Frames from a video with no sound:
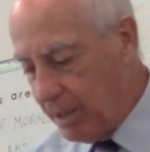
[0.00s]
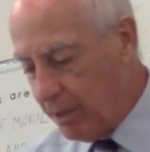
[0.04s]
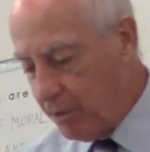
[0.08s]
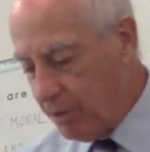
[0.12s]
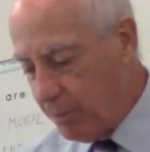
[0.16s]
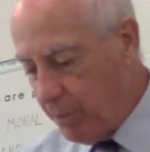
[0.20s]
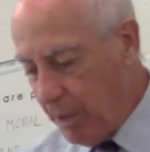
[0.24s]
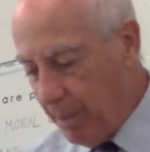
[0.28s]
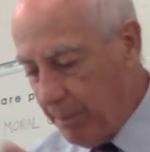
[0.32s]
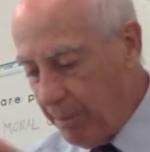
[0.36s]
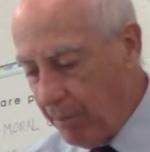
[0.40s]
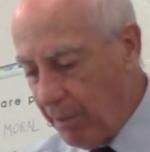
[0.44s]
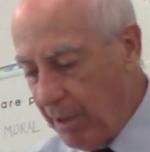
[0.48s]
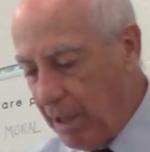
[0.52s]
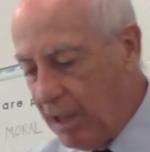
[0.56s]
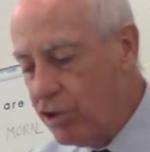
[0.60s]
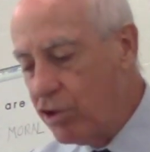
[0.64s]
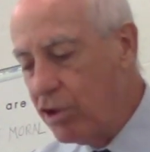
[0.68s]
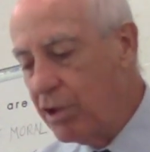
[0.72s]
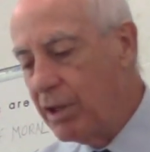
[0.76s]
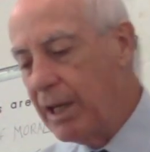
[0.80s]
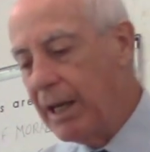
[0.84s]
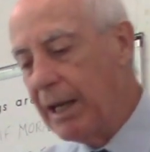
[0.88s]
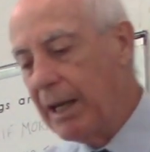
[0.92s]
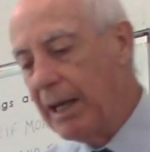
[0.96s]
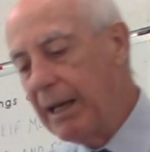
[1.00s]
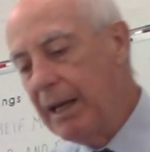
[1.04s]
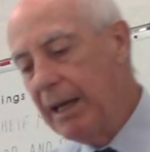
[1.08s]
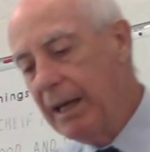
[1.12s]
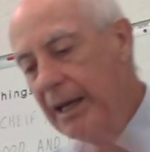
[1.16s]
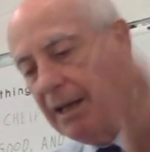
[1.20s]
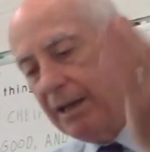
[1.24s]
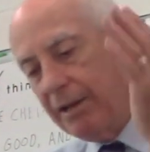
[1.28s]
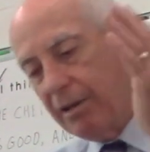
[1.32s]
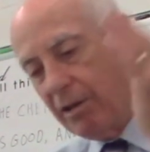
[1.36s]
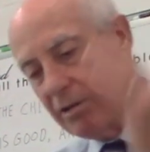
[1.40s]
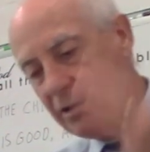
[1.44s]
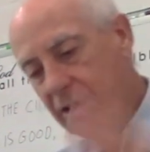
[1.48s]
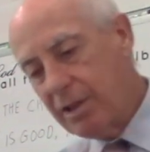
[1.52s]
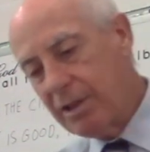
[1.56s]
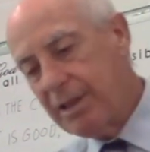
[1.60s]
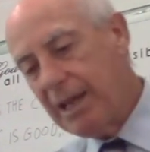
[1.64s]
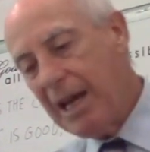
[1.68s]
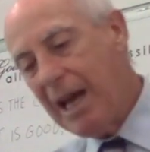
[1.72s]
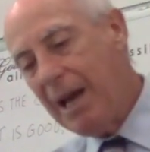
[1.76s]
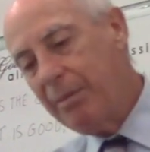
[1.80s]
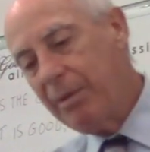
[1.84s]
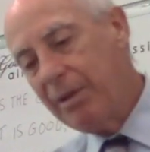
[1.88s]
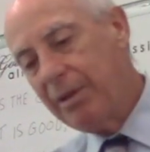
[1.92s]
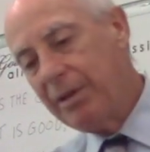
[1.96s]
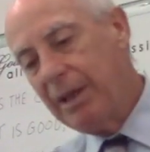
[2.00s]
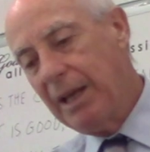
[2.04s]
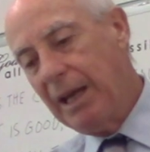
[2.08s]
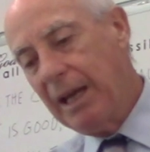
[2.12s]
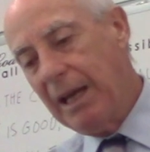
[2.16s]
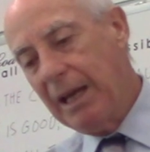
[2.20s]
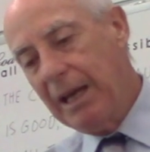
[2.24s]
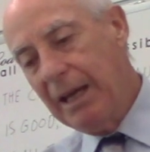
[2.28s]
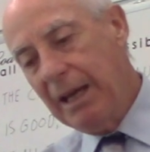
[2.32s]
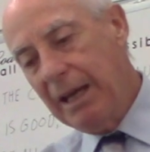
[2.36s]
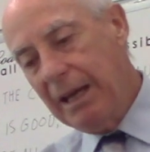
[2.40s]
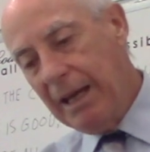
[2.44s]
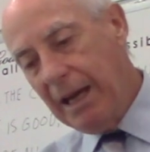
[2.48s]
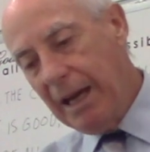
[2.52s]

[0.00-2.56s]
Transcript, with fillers: There's preparation day, there's the Sabbath day,